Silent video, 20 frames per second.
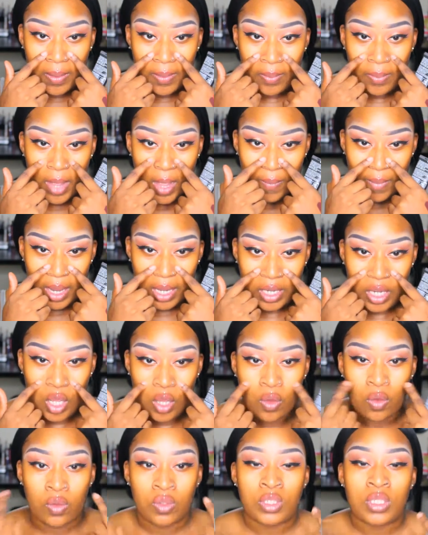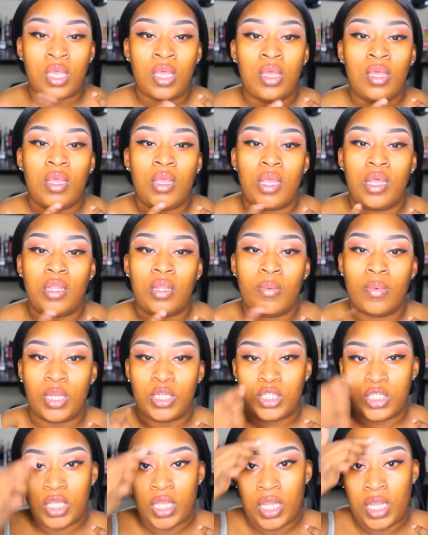by my nose and on my
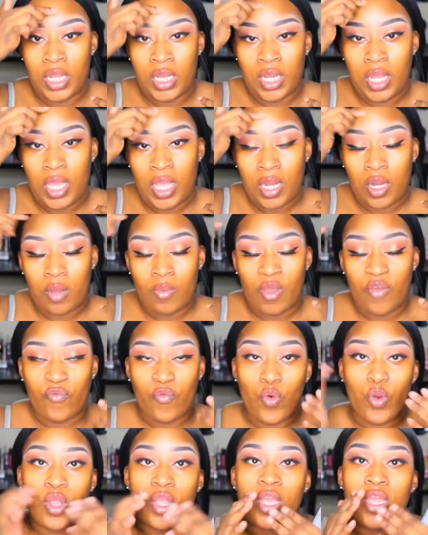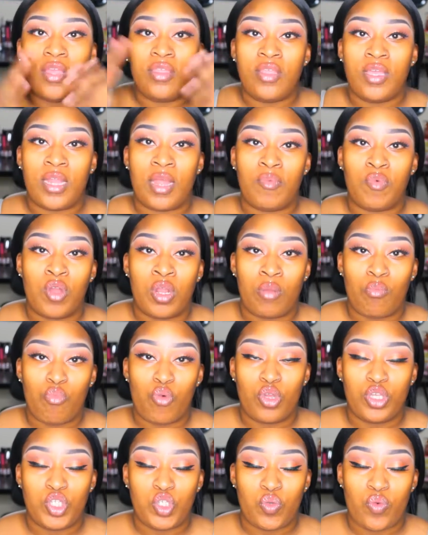chin and on my forehead. And then I'm going to
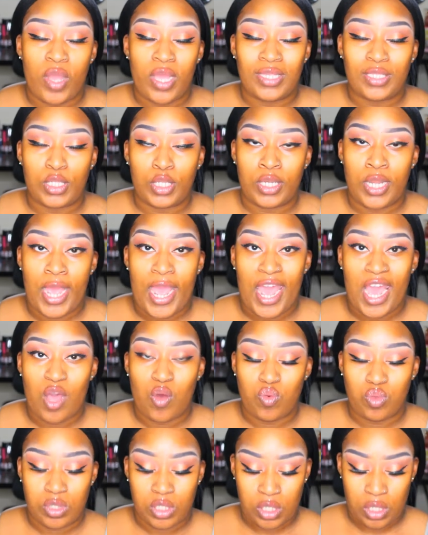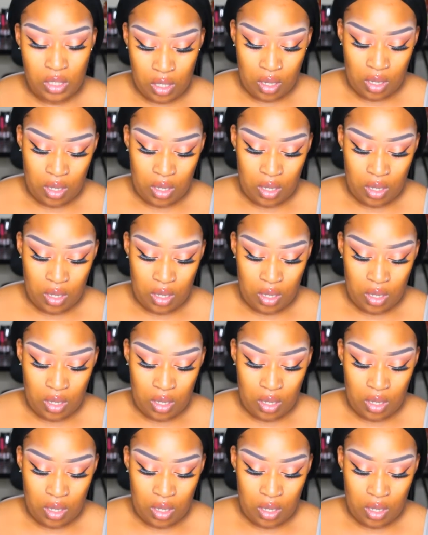moisturize it out.